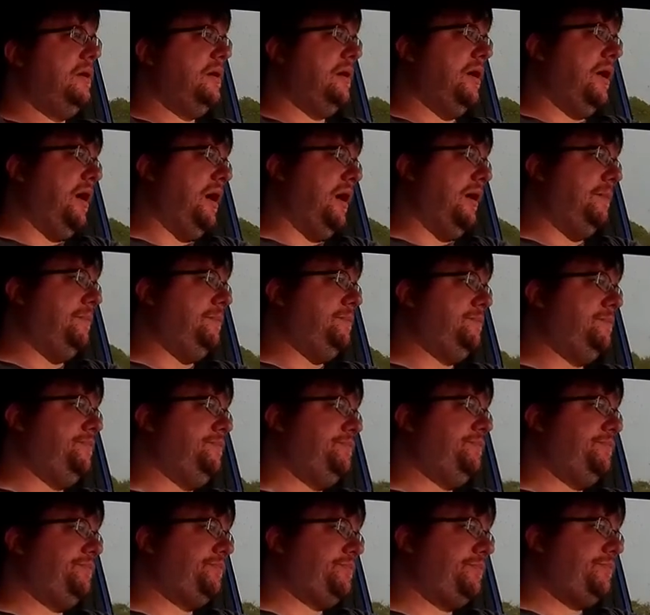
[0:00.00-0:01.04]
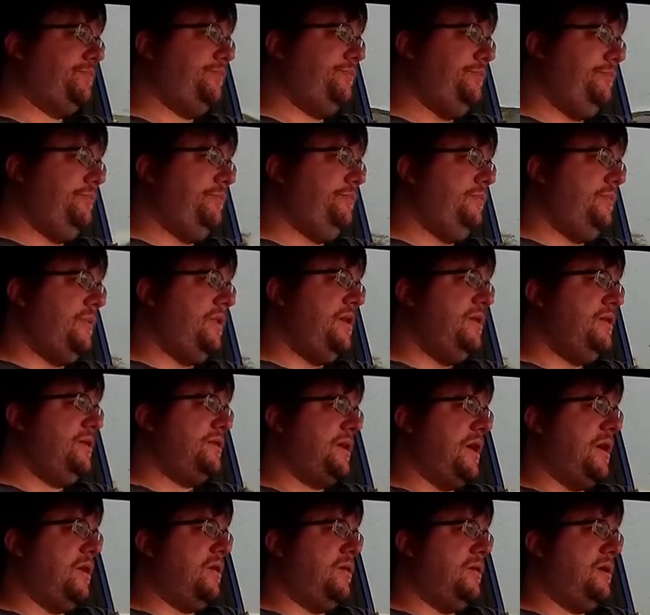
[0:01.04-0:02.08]
Um,
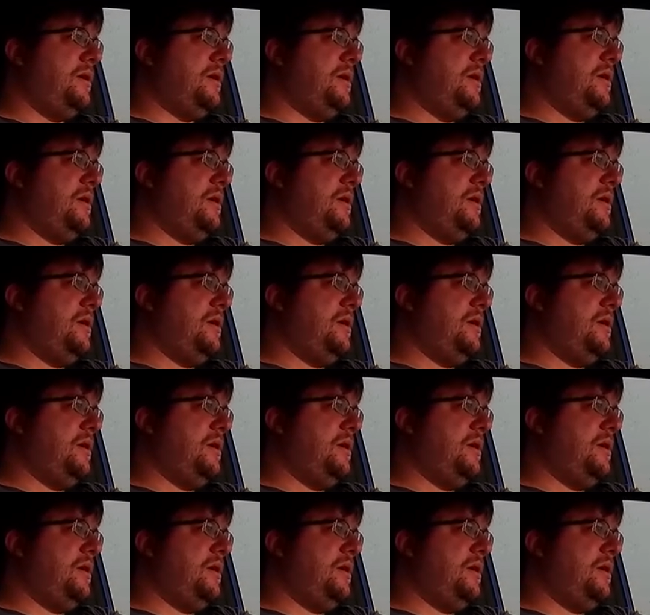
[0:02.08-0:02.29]
so